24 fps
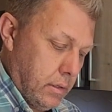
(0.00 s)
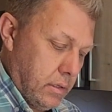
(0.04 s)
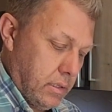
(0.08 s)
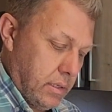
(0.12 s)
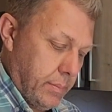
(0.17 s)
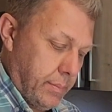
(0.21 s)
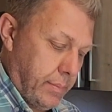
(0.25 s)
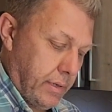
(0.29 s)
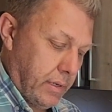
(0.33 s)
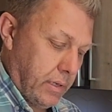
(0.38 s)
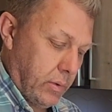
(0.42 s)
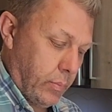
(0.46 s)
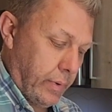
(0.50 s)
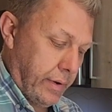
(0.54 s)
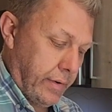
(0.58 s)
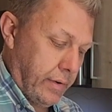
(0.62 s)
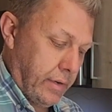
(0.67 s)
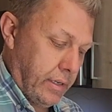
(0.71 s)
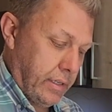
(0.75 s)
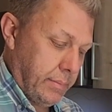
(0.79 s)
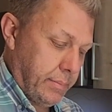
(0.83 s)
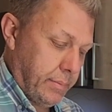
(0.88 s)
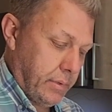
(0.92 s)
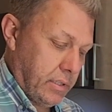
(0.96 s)
depending on where
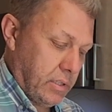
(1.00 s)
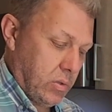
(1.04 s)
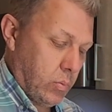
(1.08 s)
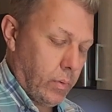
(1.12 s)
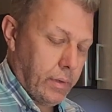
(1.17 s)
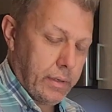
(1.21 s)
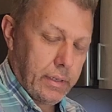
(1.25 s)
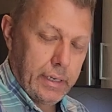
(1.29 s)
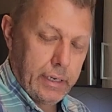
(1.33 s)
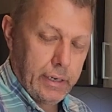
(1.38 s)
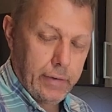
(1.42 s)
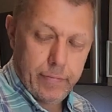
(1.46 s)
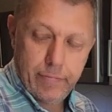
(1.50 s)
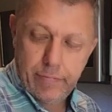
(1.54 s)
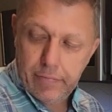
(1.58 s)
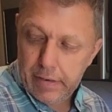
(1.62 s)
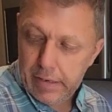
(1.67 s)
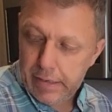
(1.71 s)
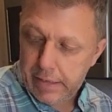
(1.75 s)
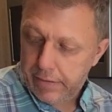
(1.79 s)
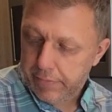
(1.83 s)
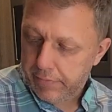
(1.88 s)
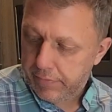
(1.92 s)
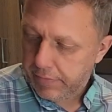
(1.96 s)
it is, but it's
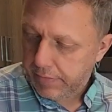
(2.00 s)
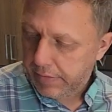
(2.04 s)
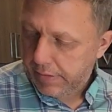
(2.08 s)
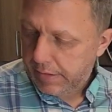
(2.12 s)
195,